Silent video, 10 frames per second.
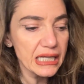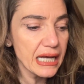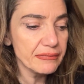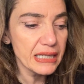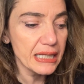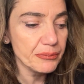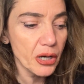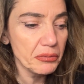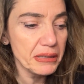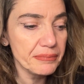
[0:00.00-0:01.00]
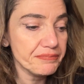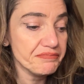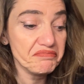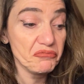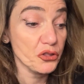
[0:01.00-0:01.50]
I have like probably
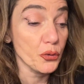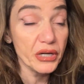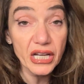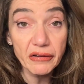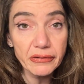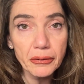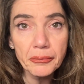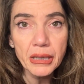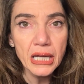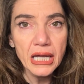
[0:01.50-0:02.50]
30 of them